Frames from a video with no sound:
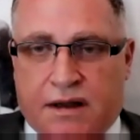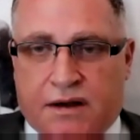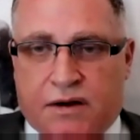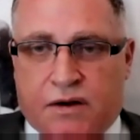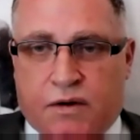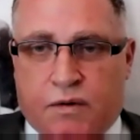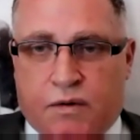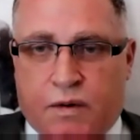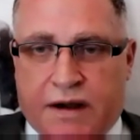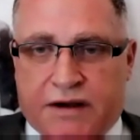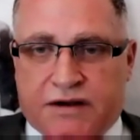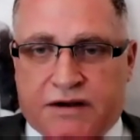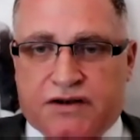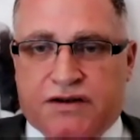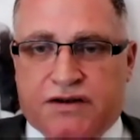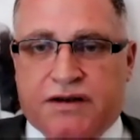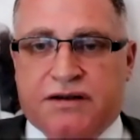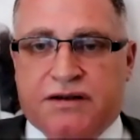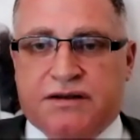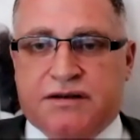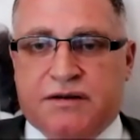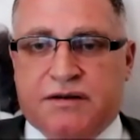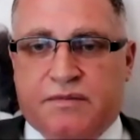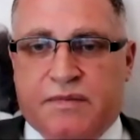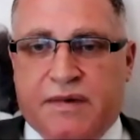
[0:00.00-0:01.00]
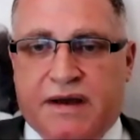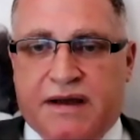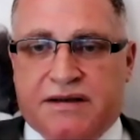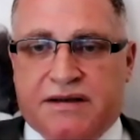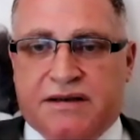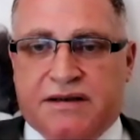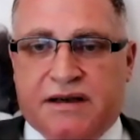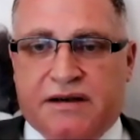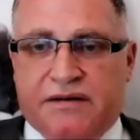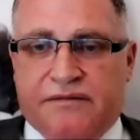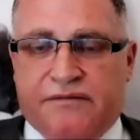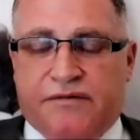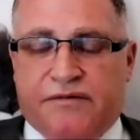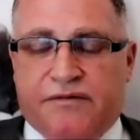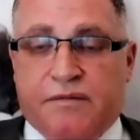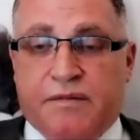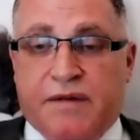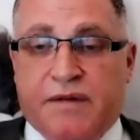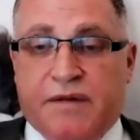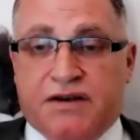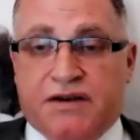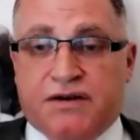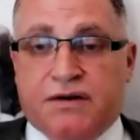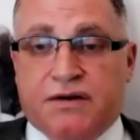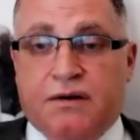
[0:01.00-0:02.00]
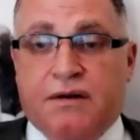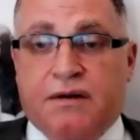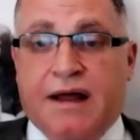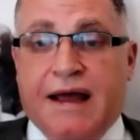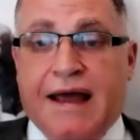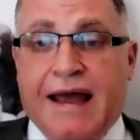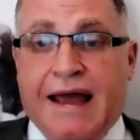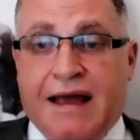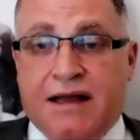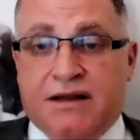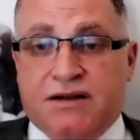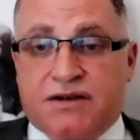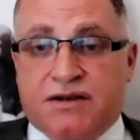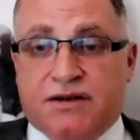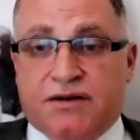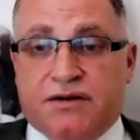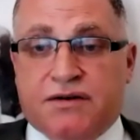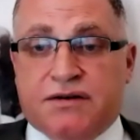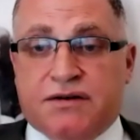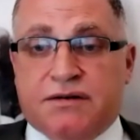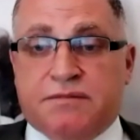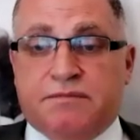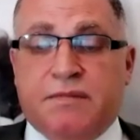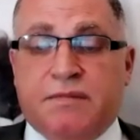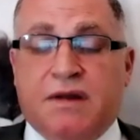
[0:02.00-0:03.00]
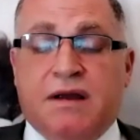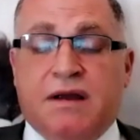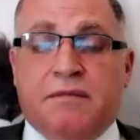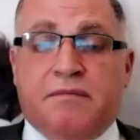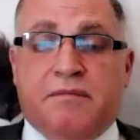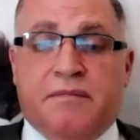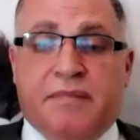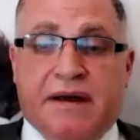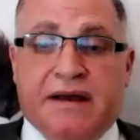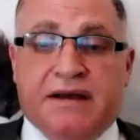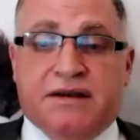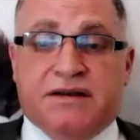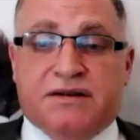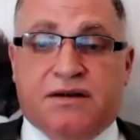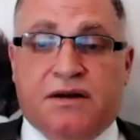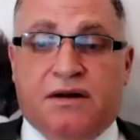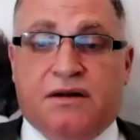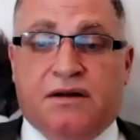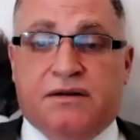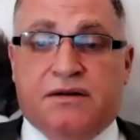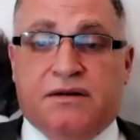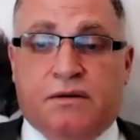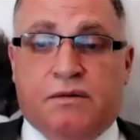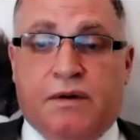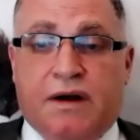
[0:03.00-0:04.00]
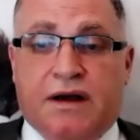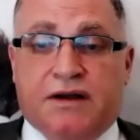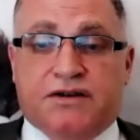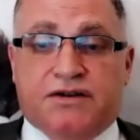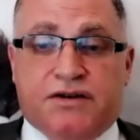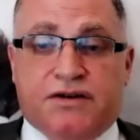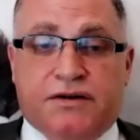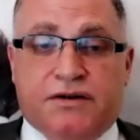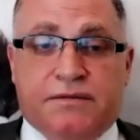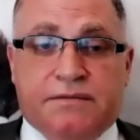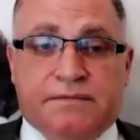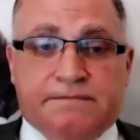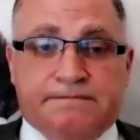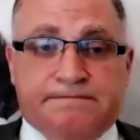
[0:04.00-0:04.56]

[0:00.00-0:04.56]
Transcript: questions and basic informational answers based on the question.